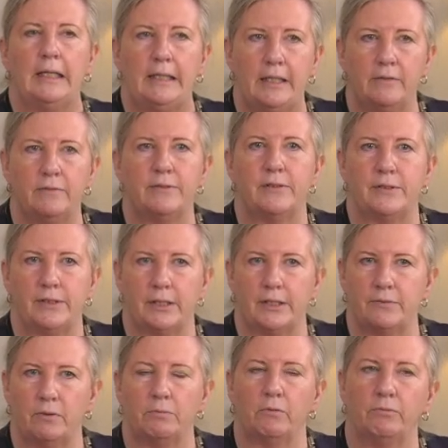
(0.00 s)
gives the sixth
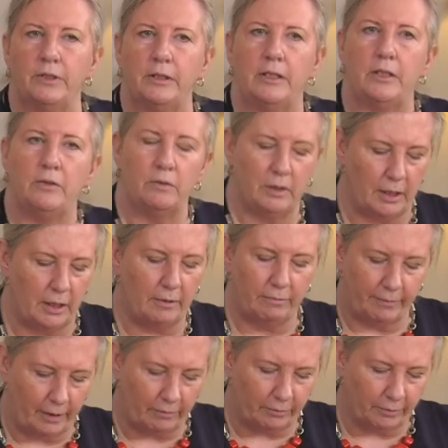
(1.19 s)
form a really unique
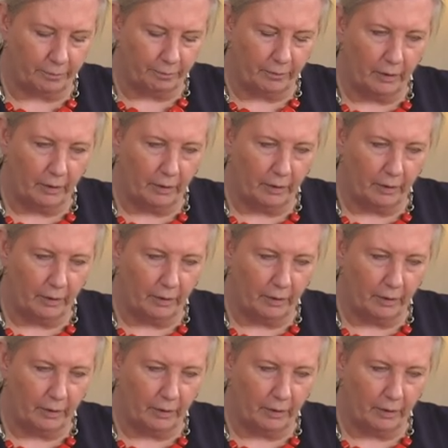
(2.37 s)
flavor.